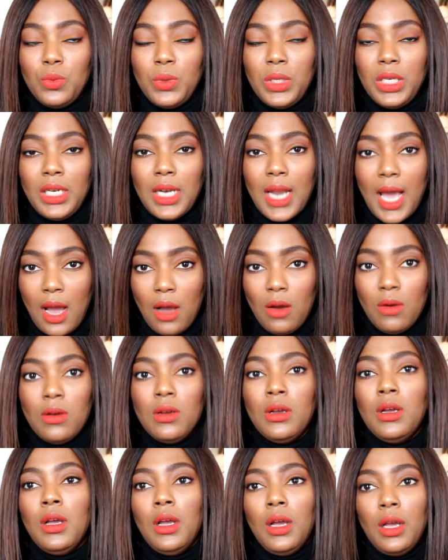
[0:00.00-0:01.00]
wig now
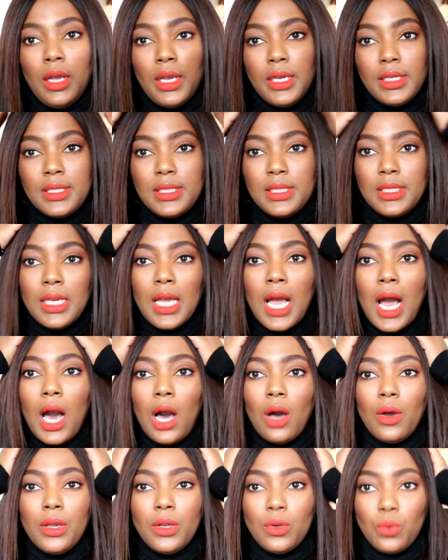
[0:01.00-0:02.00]
and see
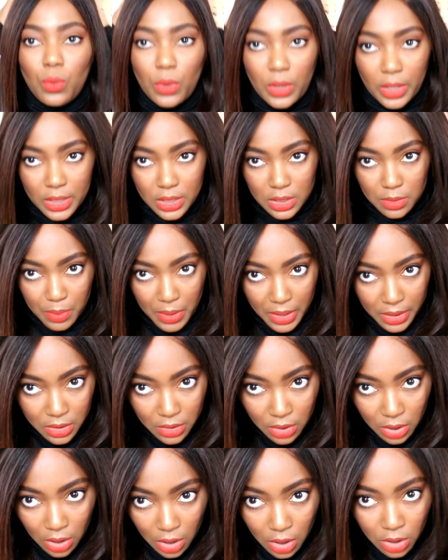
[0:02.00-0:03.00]
how it works, but
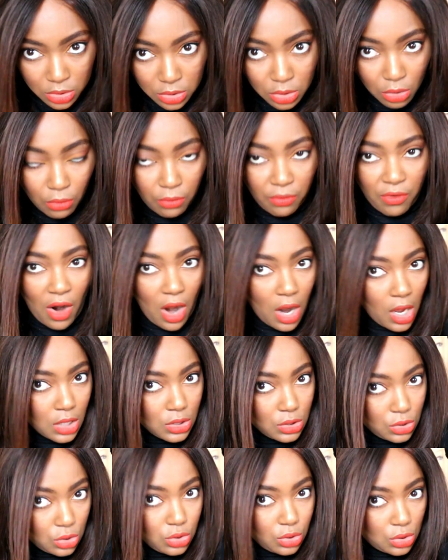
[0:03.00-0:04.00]
so far
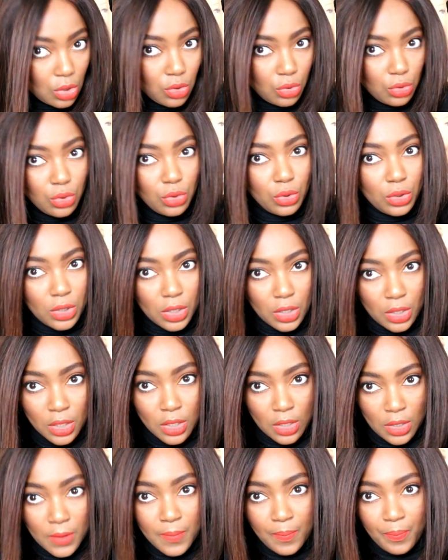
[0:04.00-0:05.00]
so good.
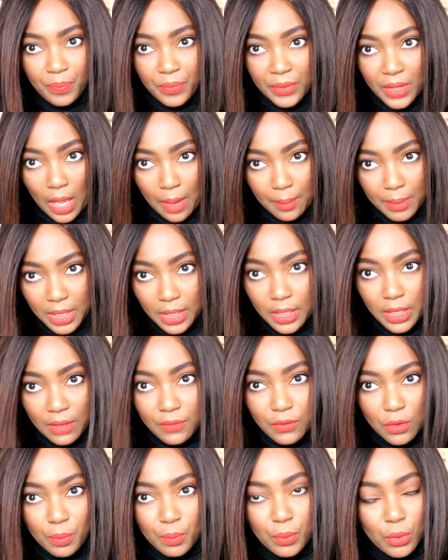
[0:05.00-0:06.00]
I mean,
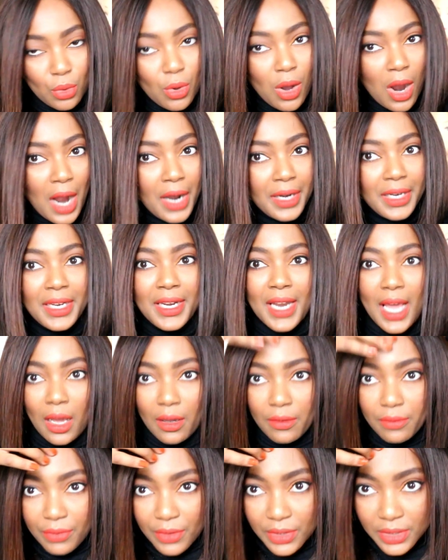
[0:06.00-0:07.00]
if you pull hard
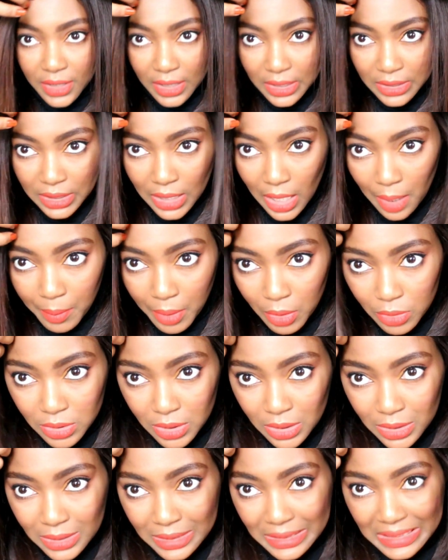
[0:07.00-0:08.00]
enough, it does come out,
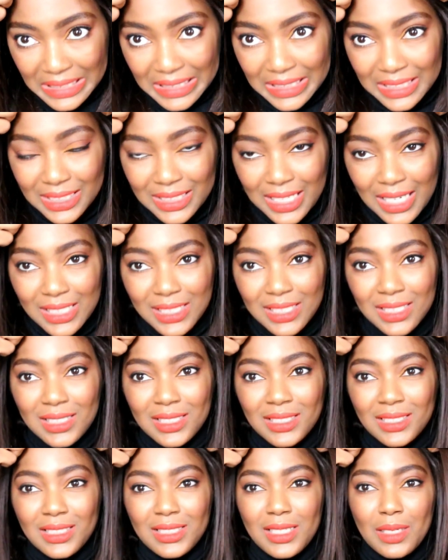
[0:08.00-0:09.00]
it does
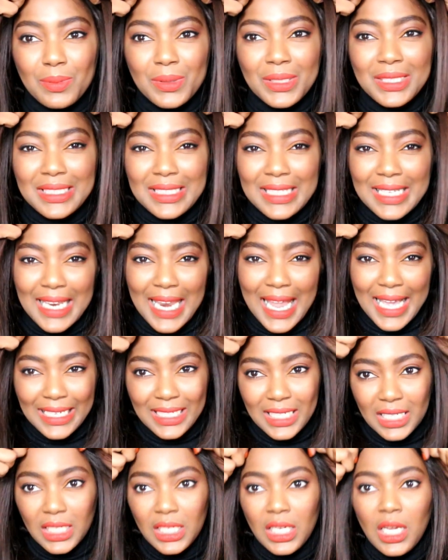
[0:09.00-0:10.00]
slip
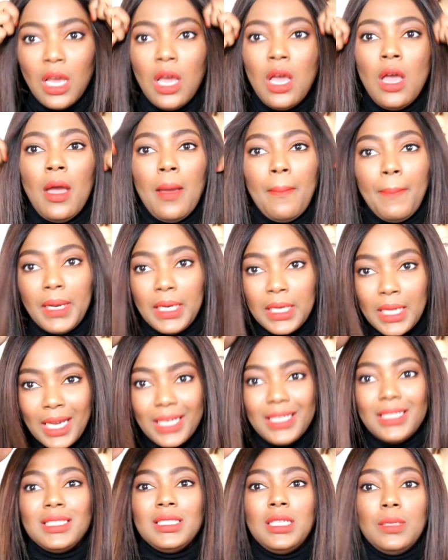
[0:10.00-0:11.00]
slightly, but it
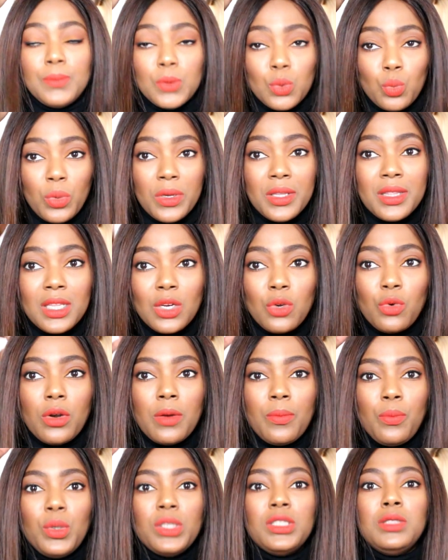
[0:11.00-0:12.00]
kind of slips with the
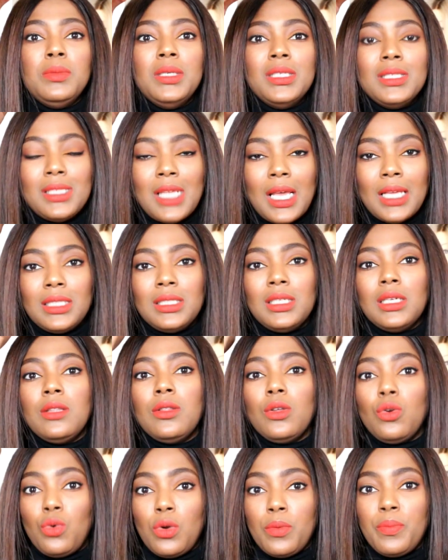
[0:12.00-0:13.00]
grip, which means that the
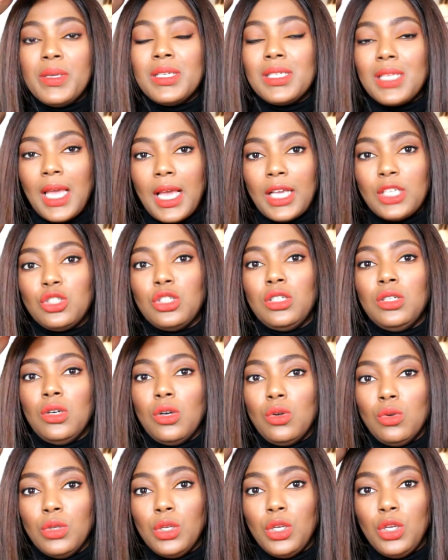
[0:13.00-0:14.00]
grip is actually
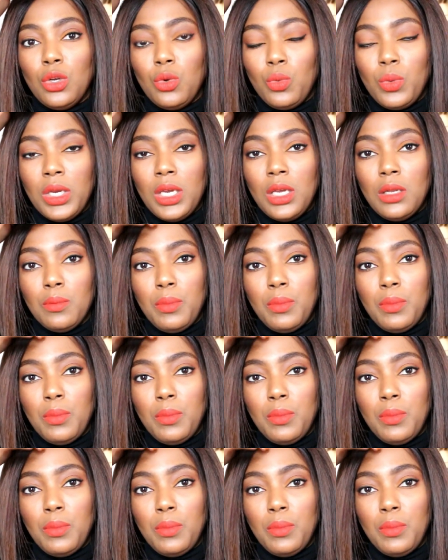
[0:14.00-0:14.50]
holding your wig in